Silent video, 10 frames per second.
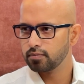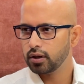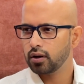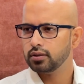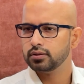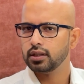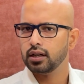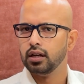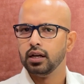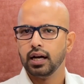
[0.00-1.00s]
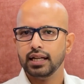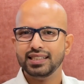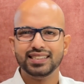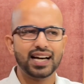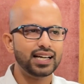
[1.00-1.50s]
because
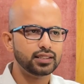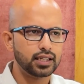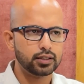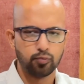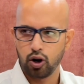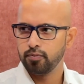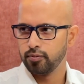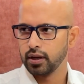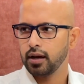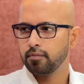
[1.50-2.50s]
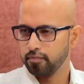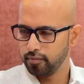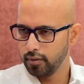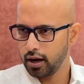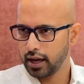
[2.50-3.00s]
these are a small
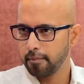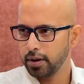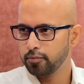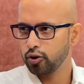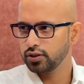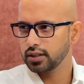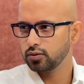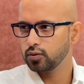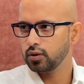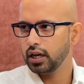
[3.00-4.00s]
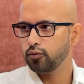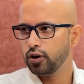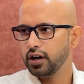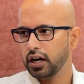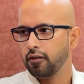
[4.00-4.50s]
campaign projects, so it
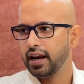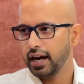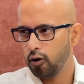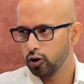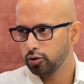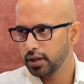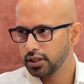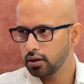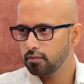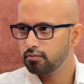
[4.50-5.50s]
wouldn't require an automation.